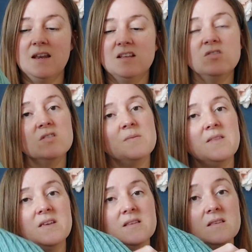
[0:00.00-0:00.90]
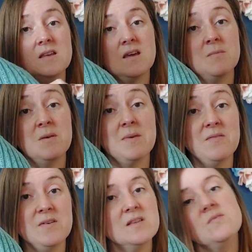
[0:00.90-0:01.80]
And I talked about this in my
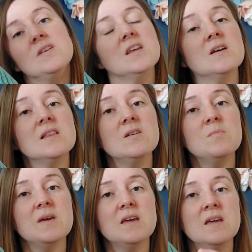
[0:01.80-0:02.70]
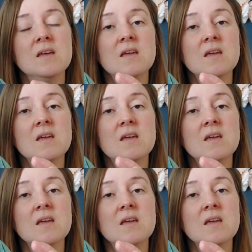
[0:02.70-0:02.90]
first video a little bit,